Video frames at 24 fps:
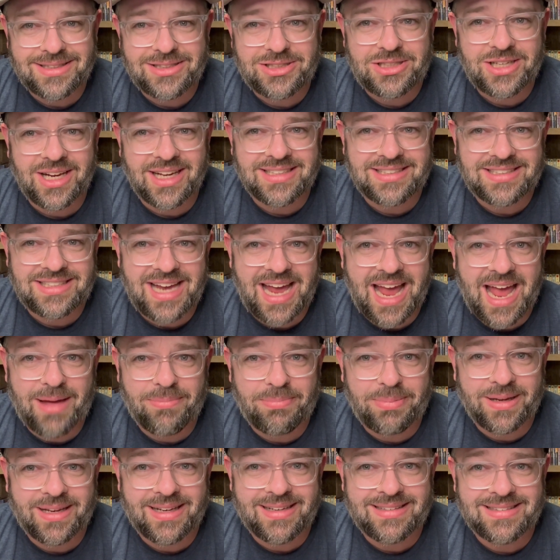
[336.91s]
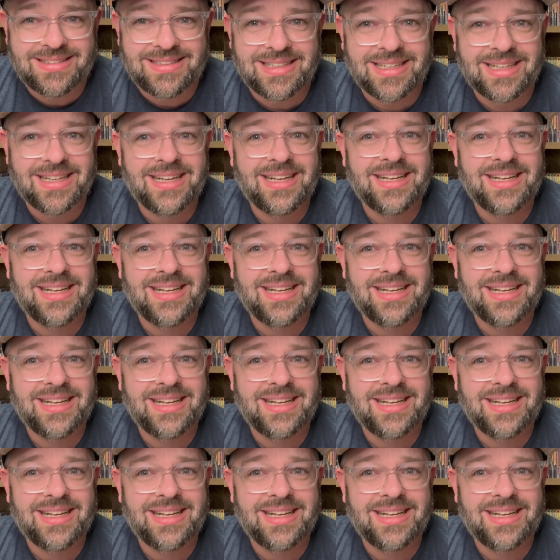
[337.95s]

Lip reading: just happened?